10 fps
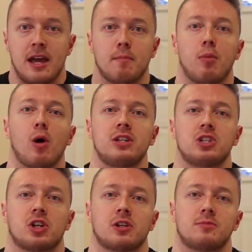In both
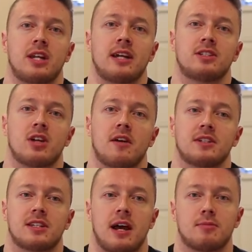these circumstances,
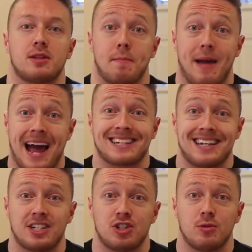oftentimes the back
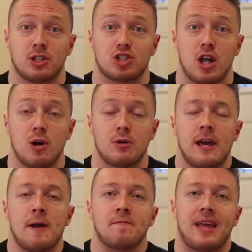takes too much load
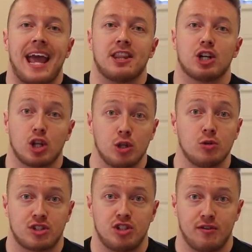and the
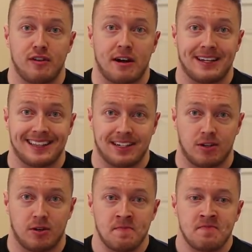glutes do very
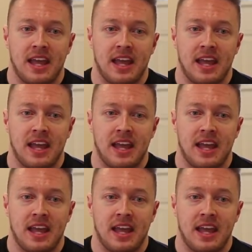little.